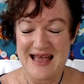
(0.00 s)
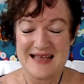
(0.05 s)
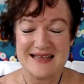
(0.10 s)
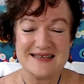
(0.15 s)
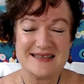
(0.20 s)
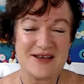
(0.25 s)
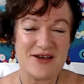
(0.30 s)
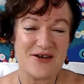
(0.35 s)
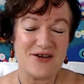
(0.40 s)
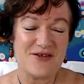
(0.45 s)

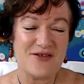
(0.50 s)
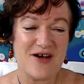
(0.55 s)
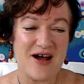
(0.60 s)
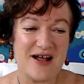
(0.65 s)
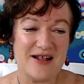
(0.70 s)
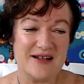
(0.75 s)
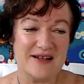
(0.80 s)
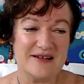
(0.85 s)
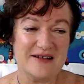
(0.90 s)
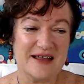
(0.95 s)
So
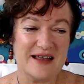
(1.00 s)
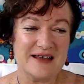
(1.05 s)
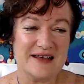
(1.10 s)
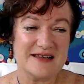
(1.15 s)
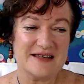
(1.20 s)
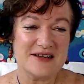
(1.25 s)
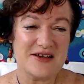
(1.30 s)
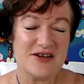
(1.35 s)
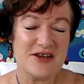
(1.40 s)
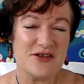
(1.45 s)
I'll
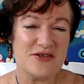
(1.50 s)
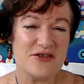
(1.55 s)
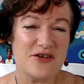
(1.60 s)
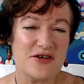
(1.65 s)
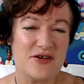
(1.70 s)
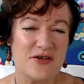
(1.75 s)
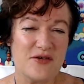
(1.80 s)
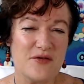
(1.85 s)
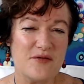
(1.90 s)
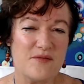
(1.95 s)
tell you
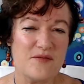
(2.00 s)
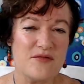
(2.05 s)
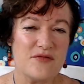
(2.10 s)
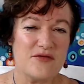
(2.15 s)
the